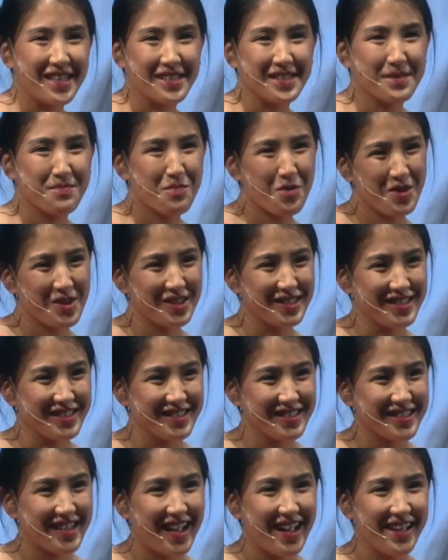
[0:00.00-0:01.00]
is
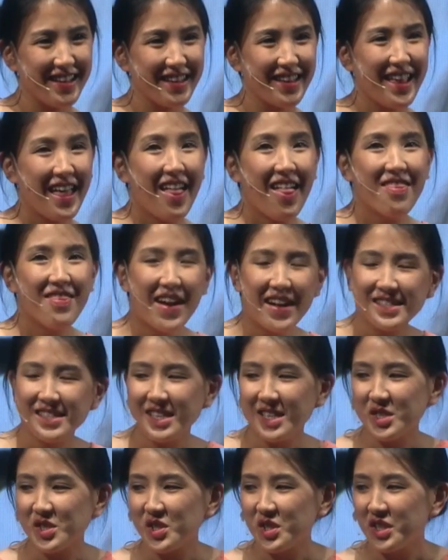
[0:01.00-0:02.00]
important. And that's
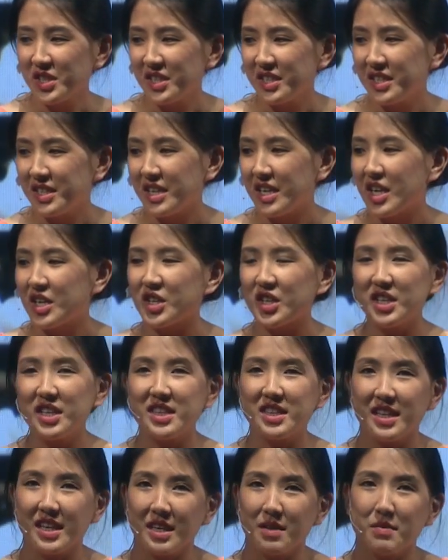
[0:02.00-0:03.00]
actually a
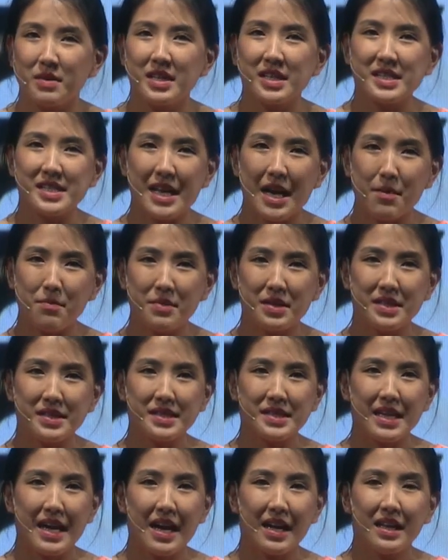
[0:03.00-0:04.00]
good thing, because that
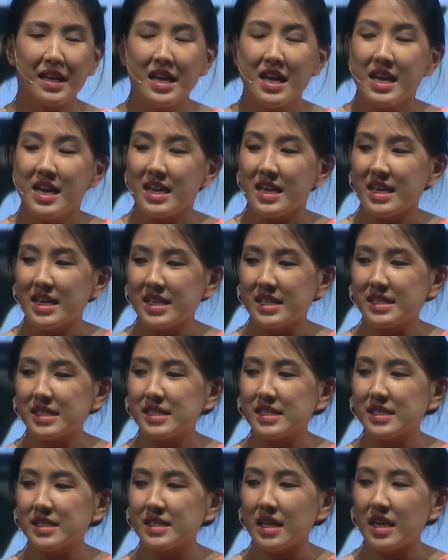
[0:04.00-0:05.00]
means that
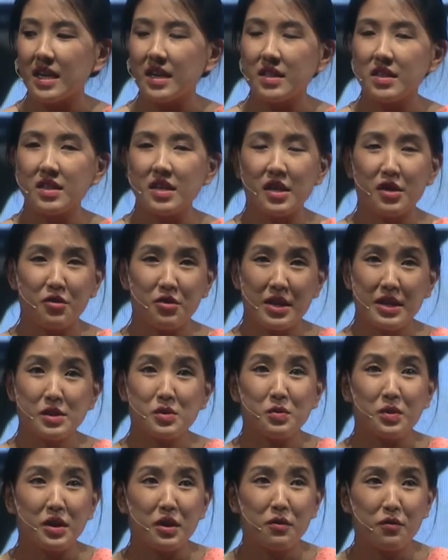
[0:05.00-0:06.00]
the internet's
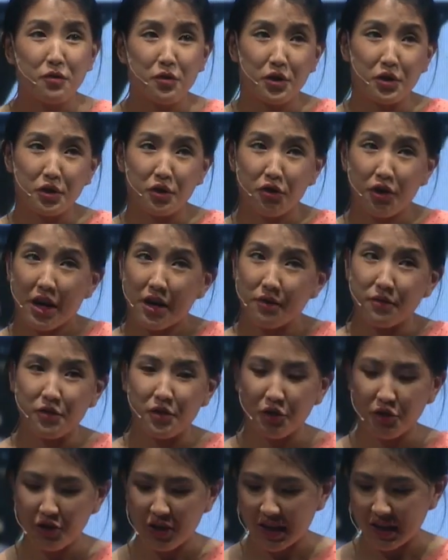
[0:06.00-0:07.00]
really fertile ground for
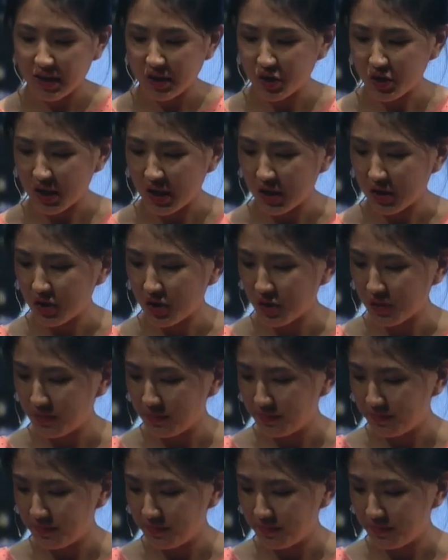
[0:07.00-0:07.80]
creating change.